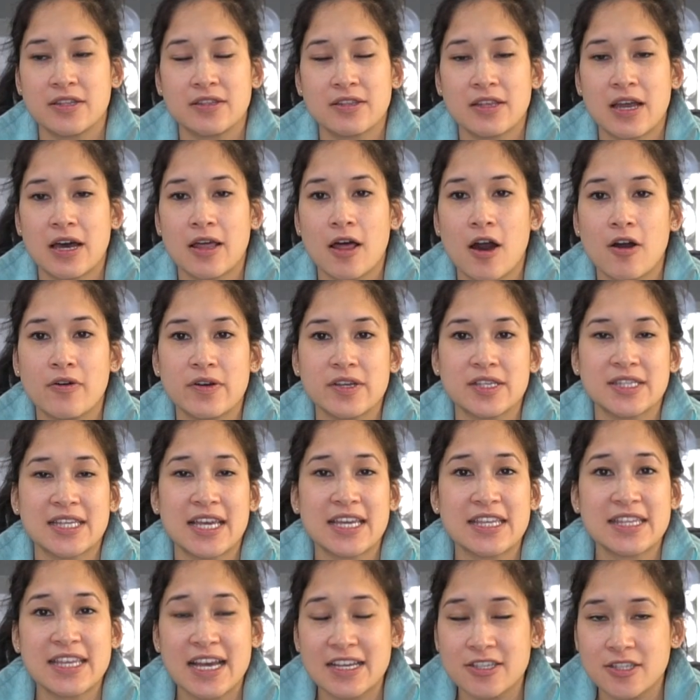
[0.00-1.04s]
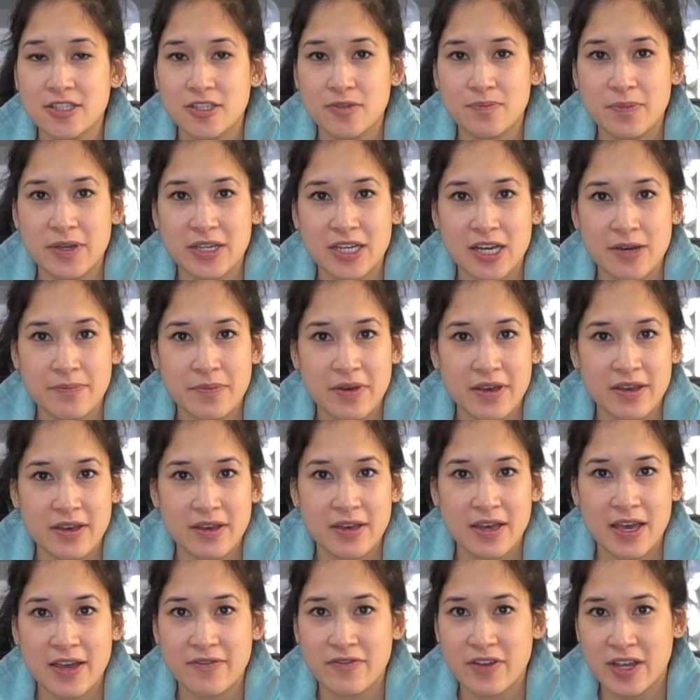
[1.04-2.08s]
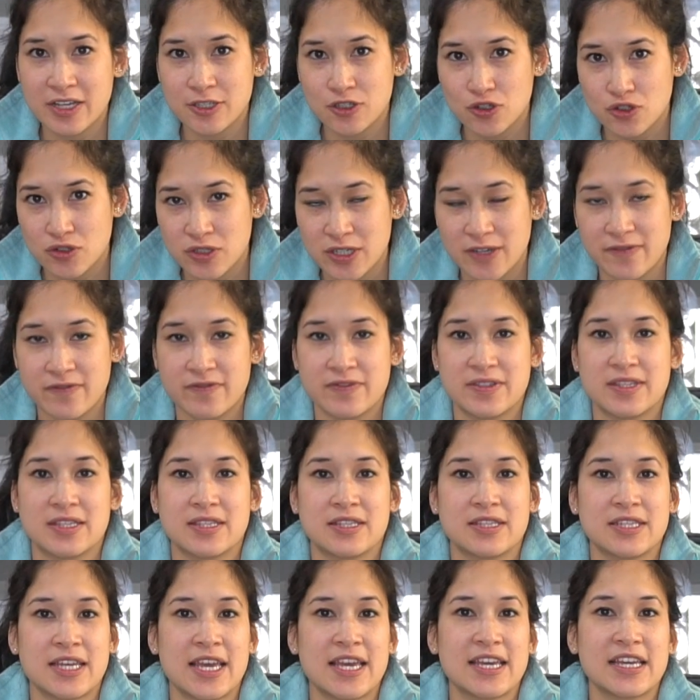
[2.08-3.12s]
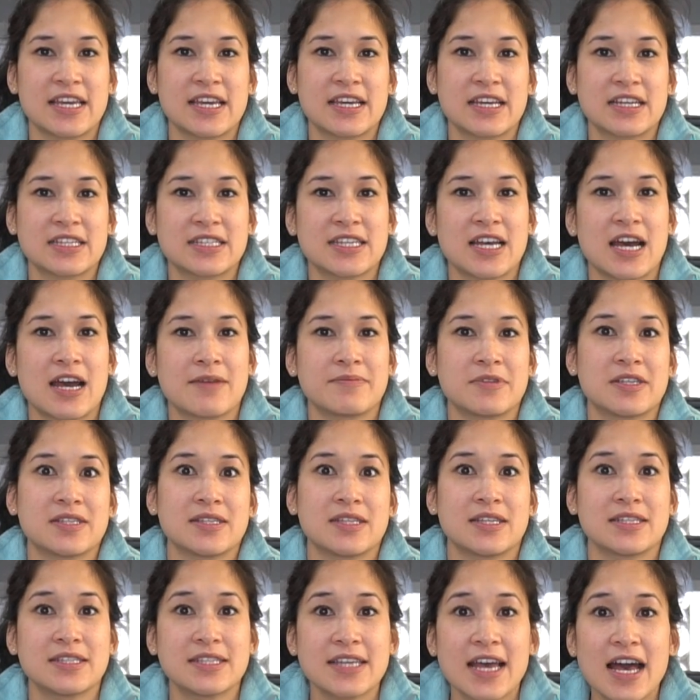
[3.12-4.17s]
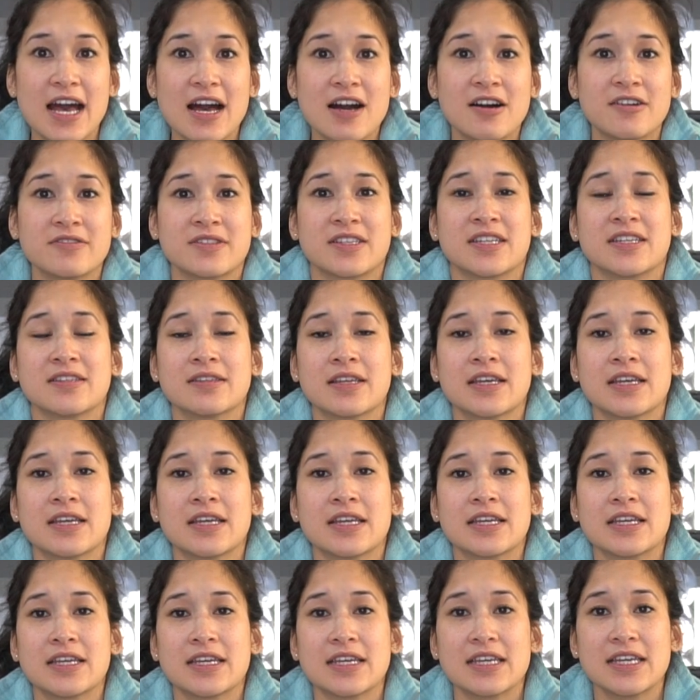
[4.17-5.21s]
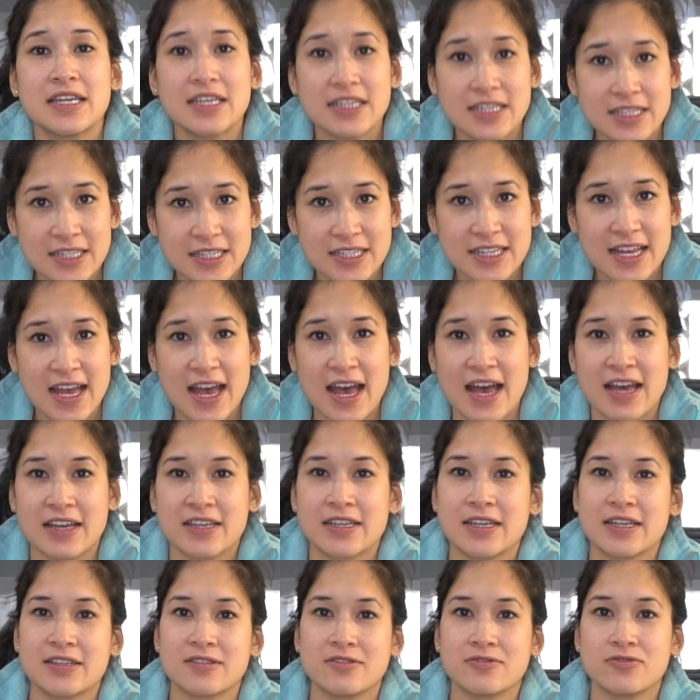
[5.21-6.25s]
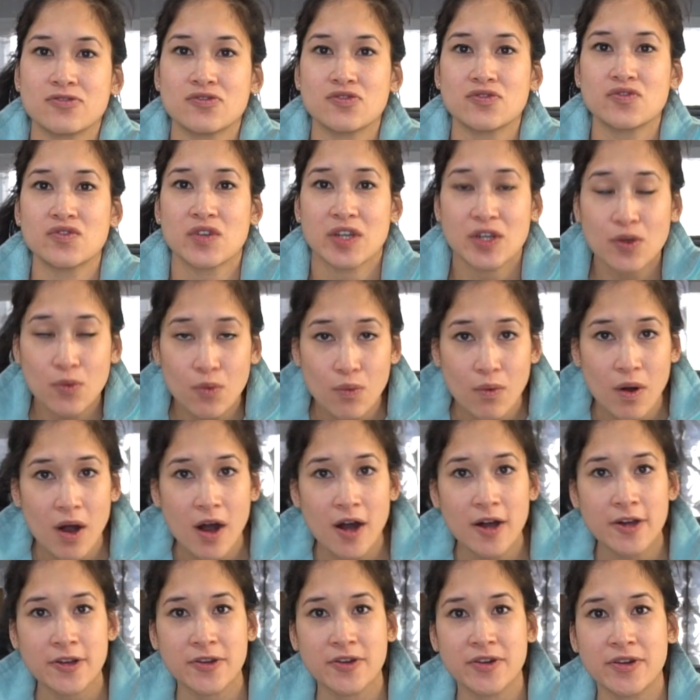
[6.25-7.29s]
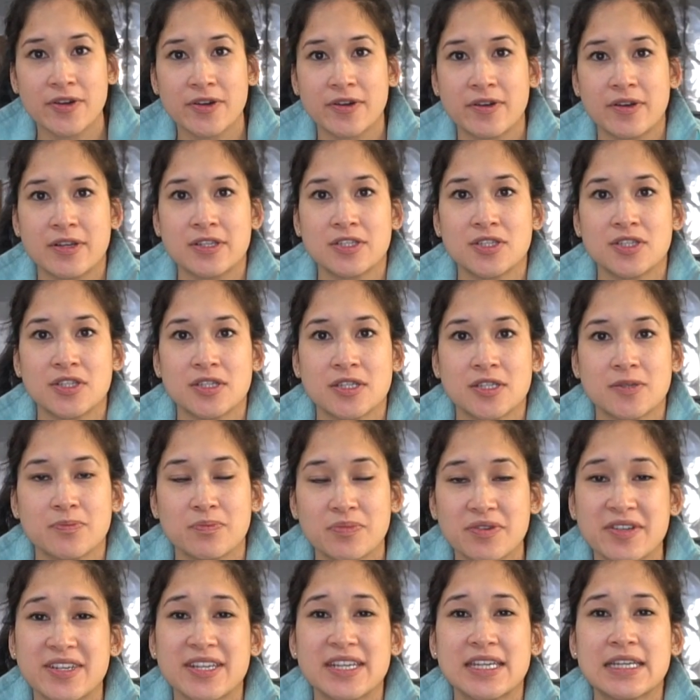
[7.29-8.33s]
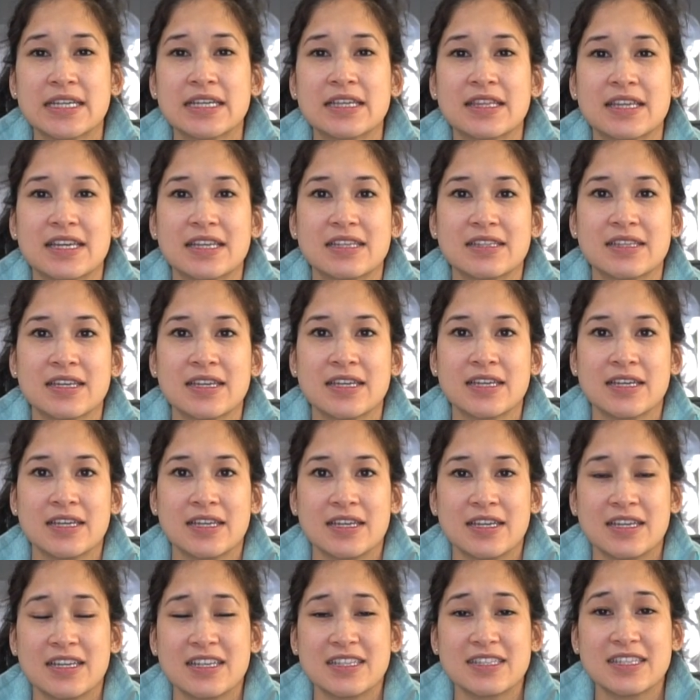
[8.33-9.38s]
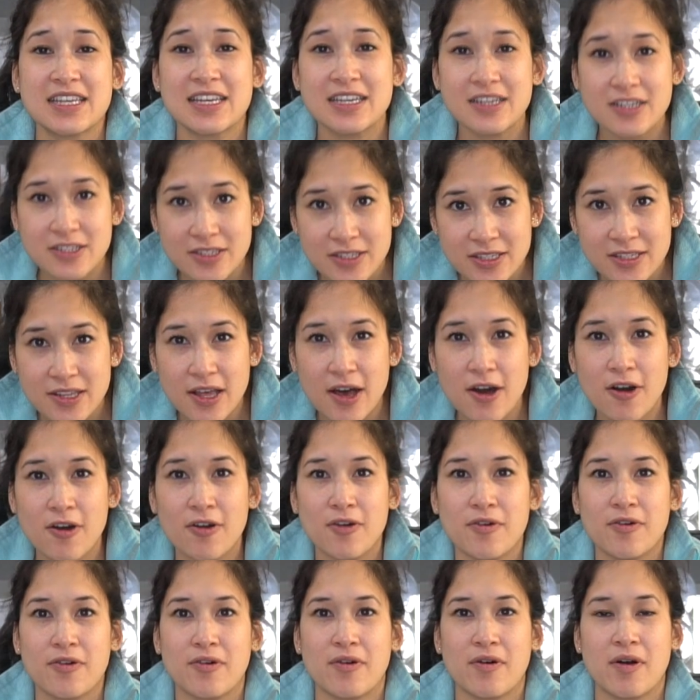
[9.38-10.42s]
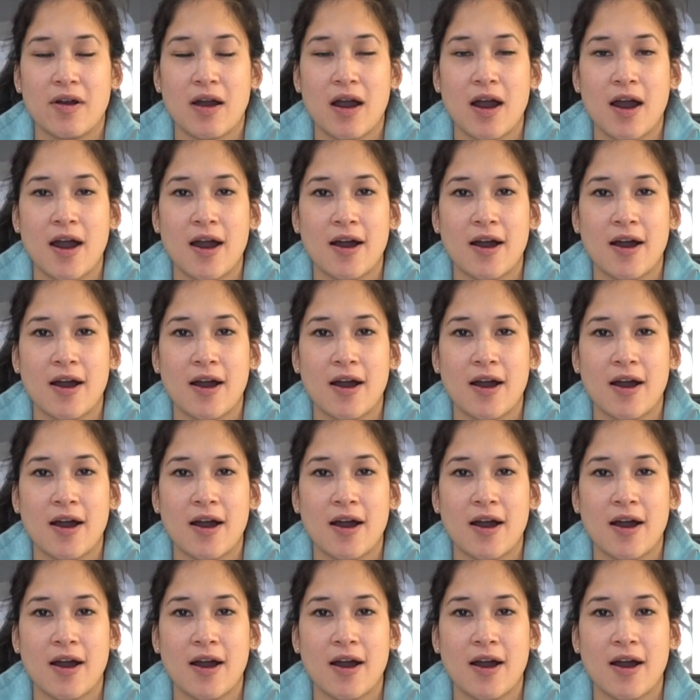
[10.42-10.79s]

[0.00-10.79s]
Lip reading: Not always saying yes to pick up every extra shift, taking a time to sit down and eat a snack and drink water and just breathe and take it slow.